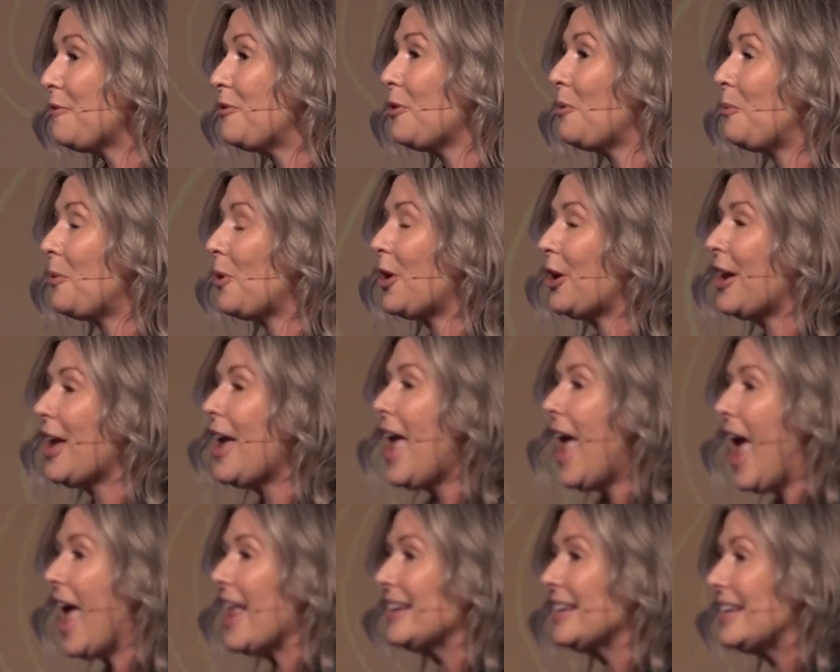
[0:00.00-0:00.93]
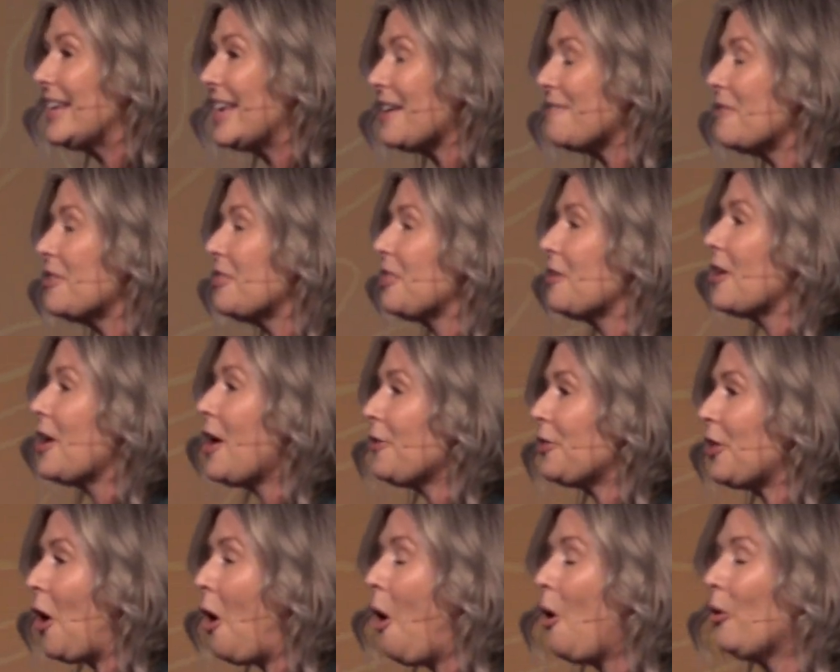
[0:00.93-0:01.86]
of the word and given
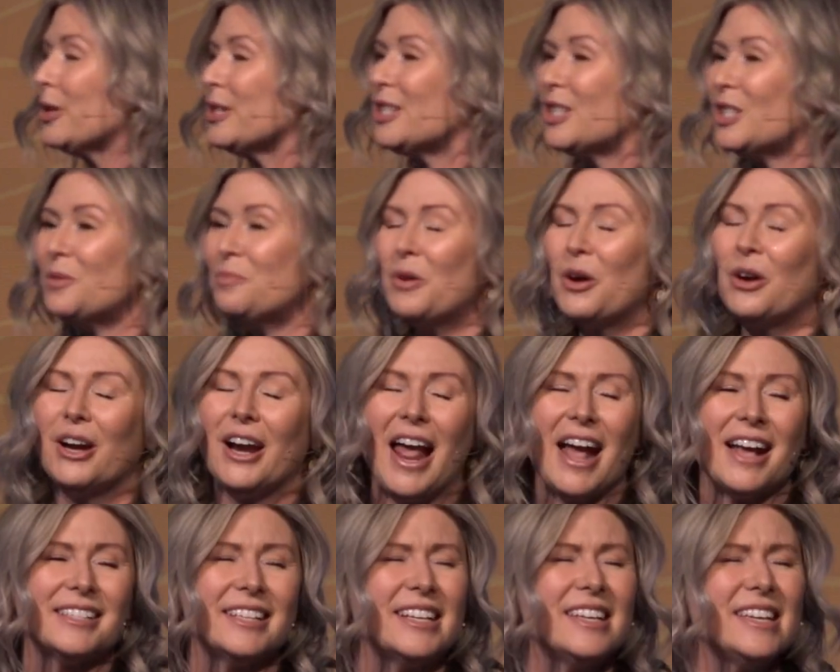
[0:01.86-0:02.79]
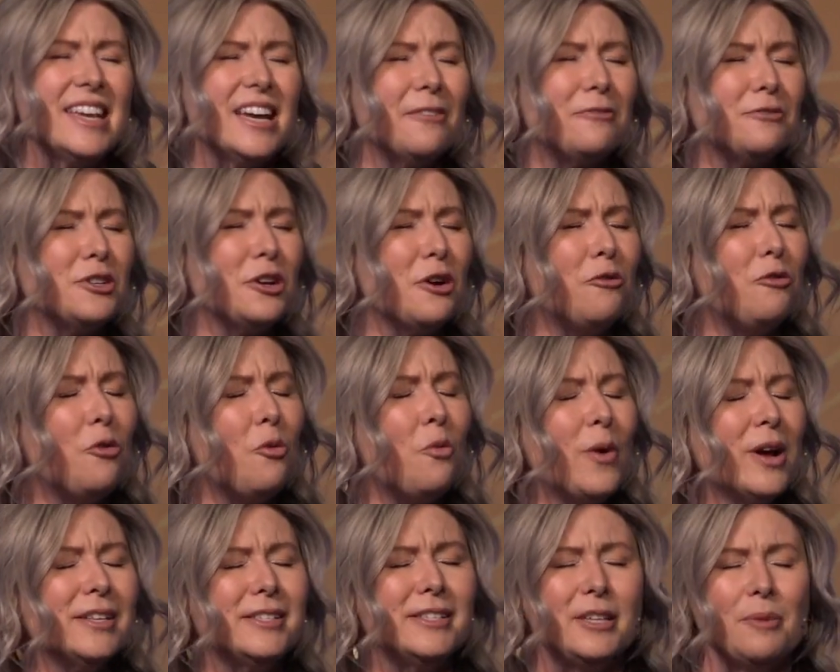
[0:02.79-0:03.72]
the Holy Spirit as a gift of
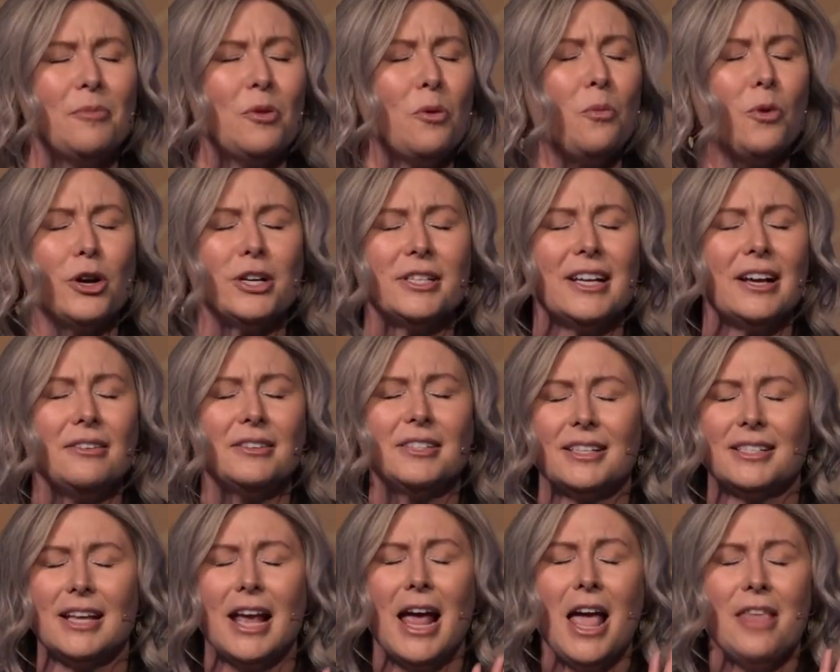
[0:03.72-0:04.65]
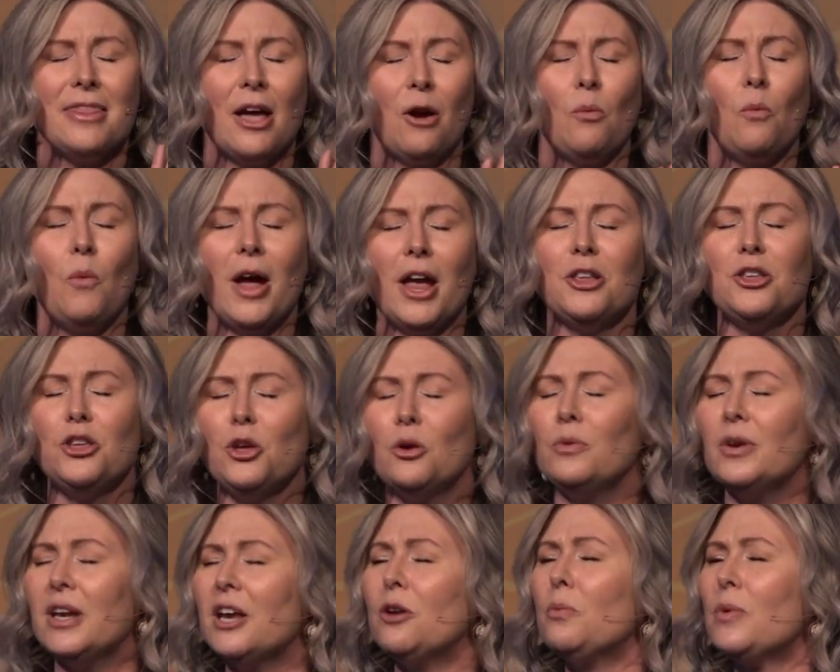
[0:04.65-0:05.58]
wisdom, the word tells us that when
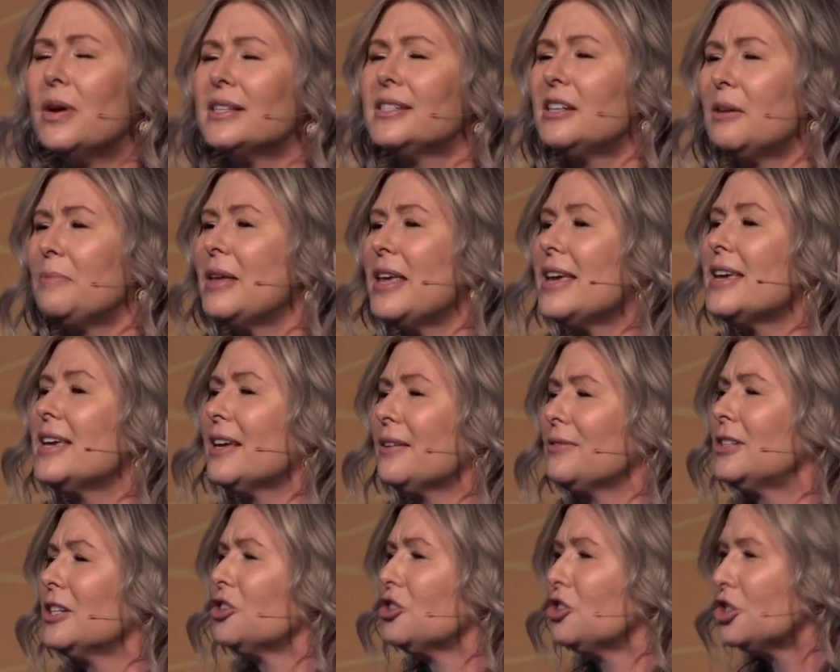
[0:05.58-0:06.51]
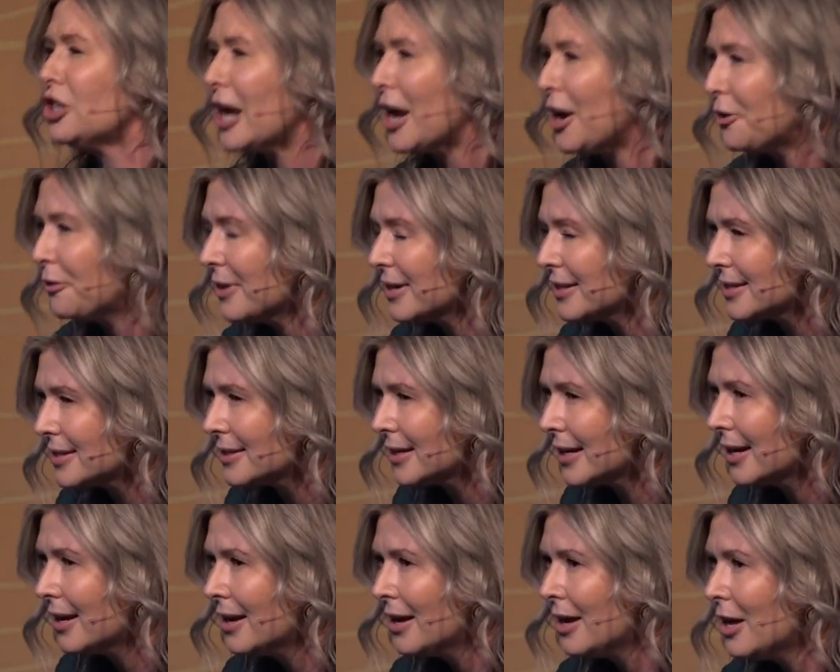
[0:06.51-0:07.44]
you need wisdom, he gives it
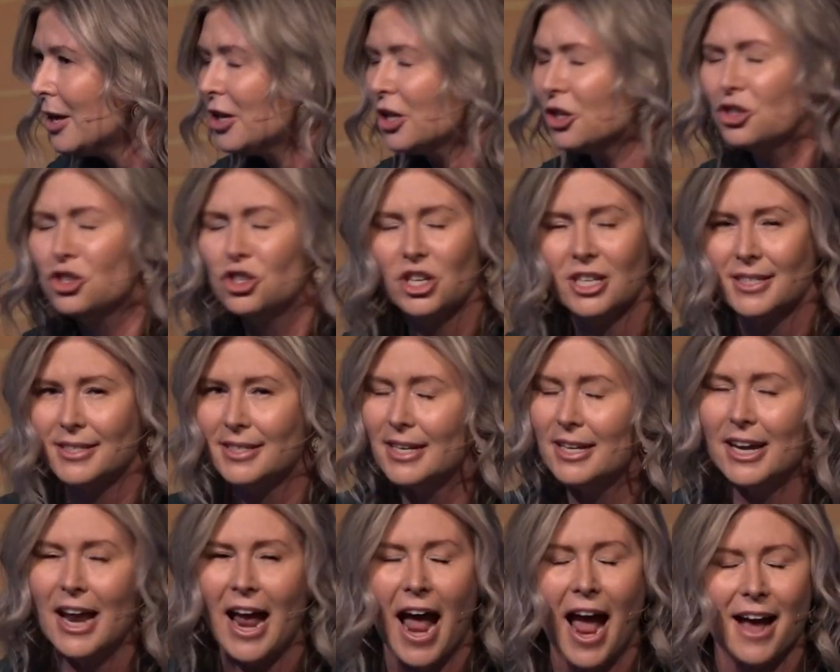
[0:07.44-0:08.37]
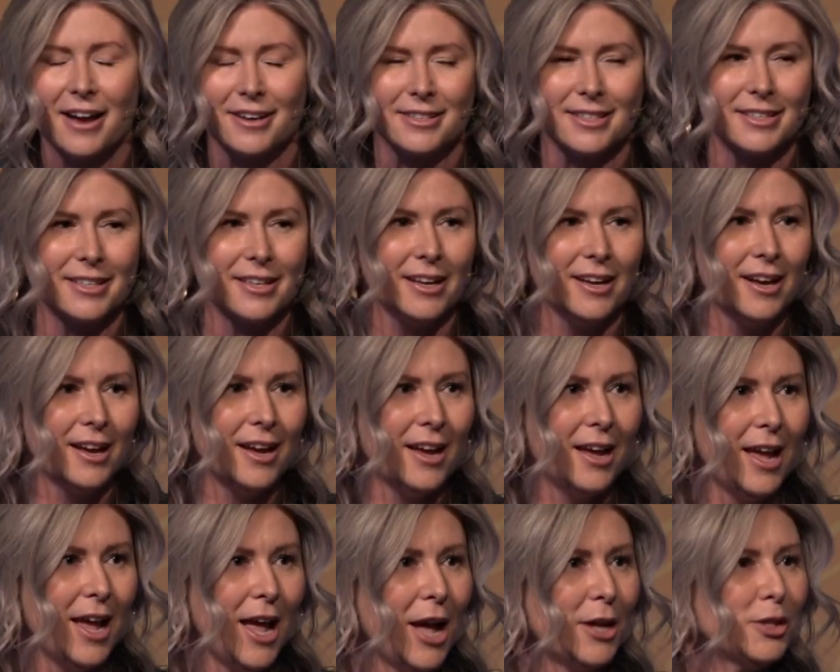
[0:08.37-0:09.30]
generously. You just need to ask.
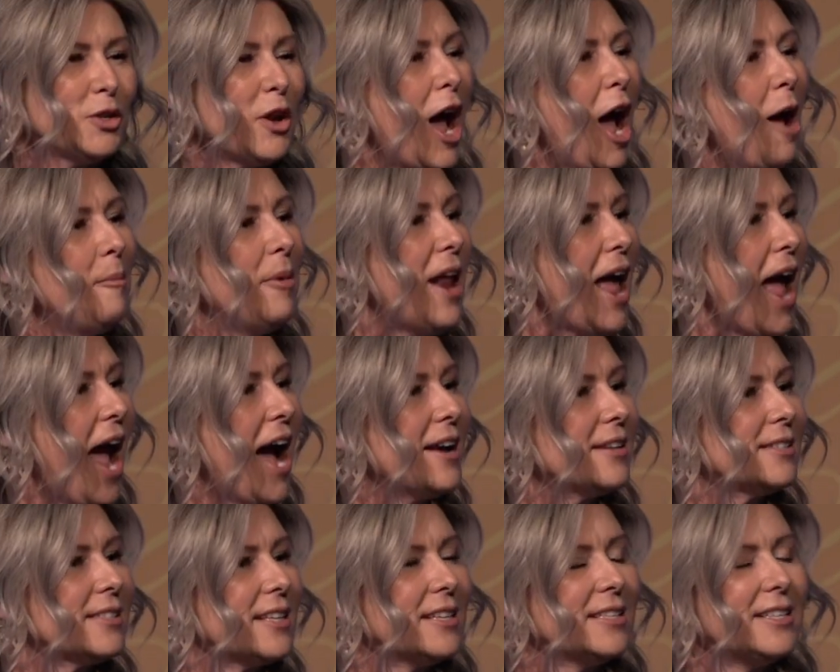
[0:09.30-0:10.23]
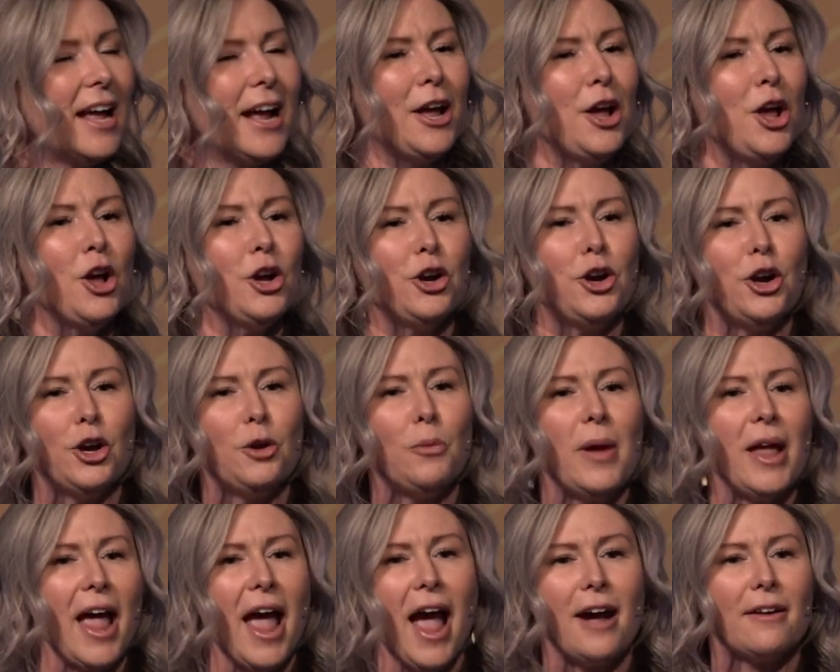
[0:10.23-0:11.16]
And so I'm going to ask is that,
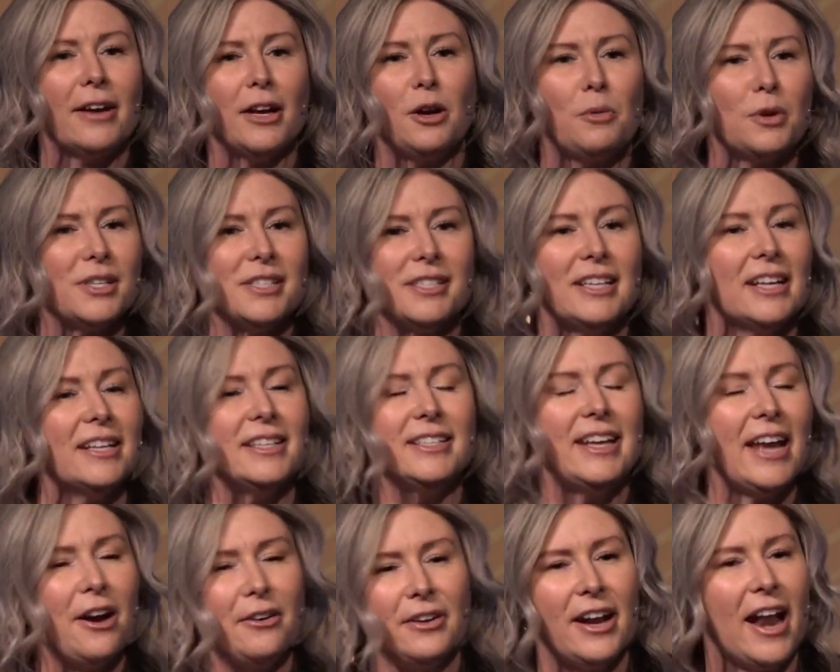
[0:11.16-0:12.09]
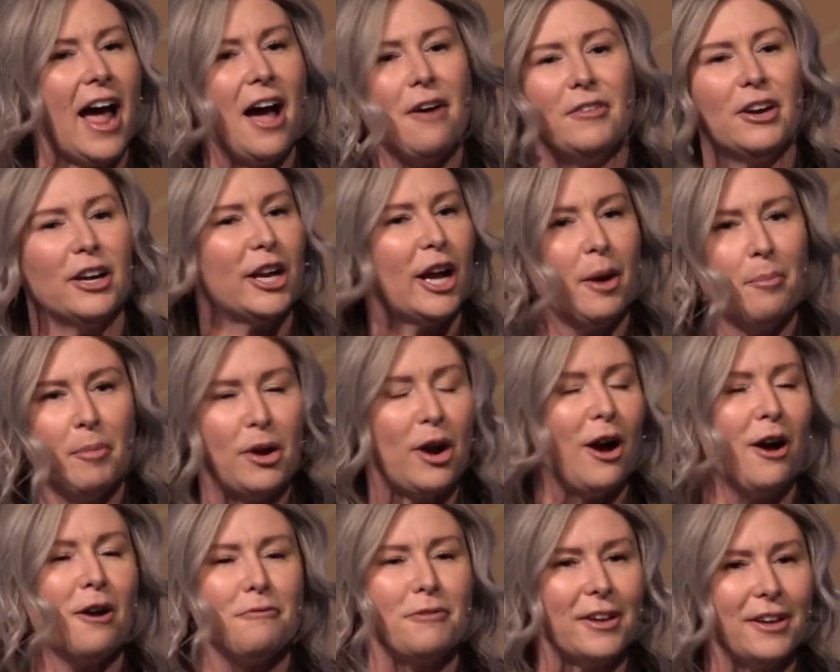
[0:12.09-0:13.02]
could we act like we're sitting down and having a cup of
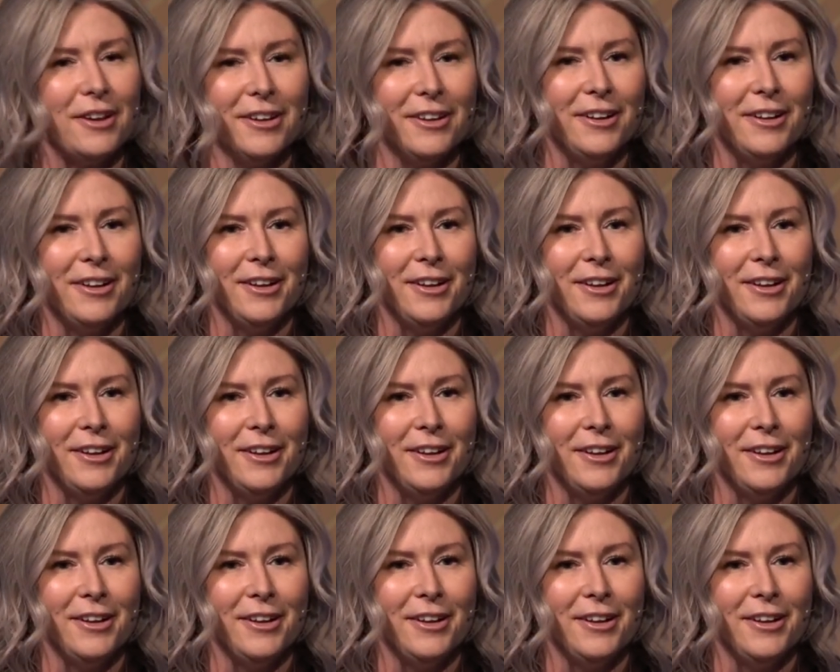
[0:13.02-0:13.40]
coffee?